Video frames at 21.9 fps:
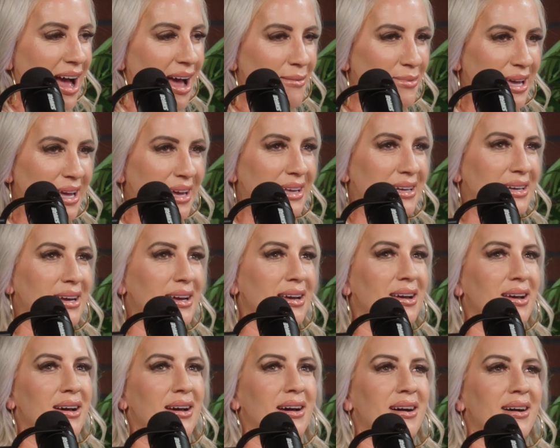I mean,
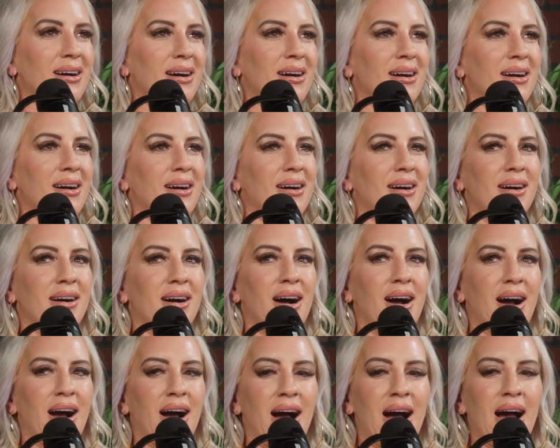
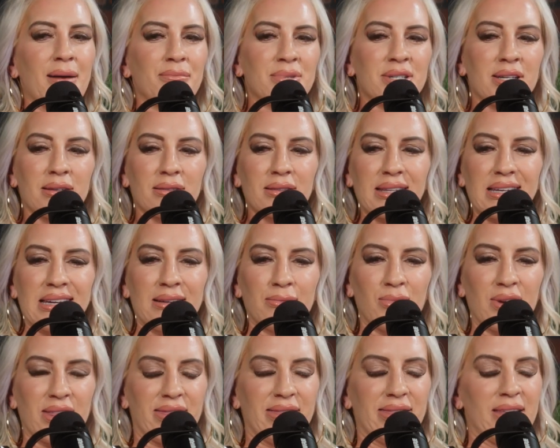I'm going to
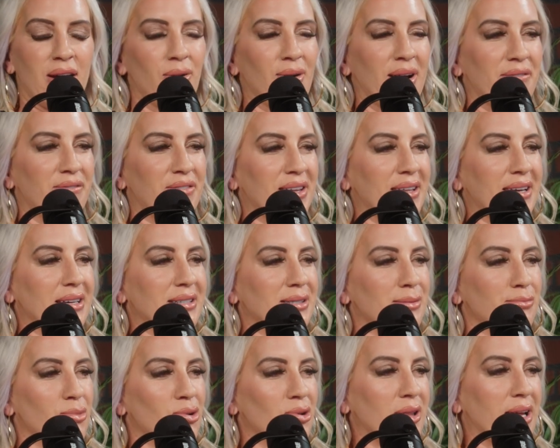lean with no. I feel like
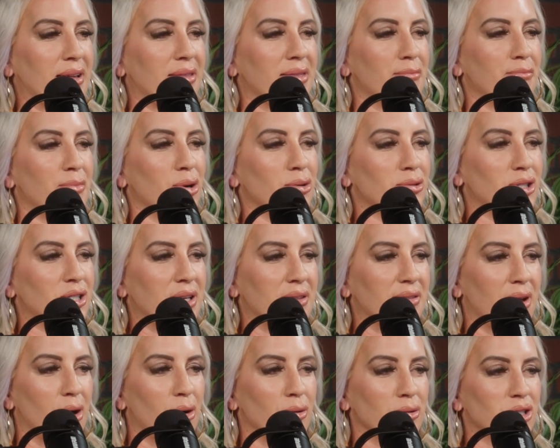it's more like the motion
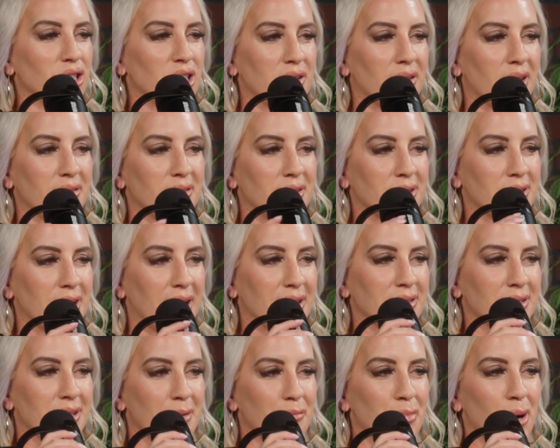in the ocean than the
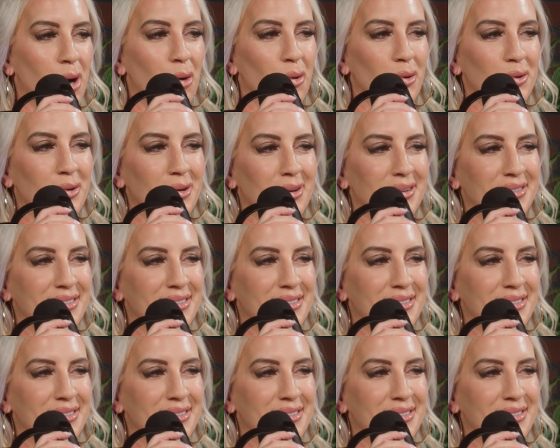size of the boat.